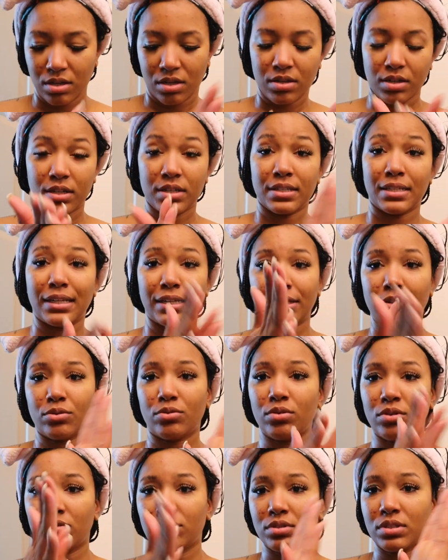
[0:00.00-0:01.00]
because a
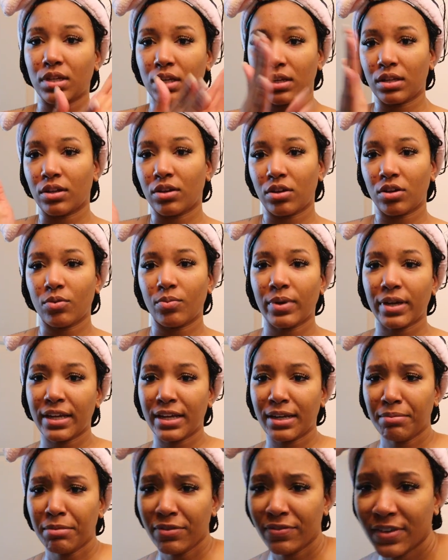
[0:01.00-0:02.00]
little goes a long way. Let me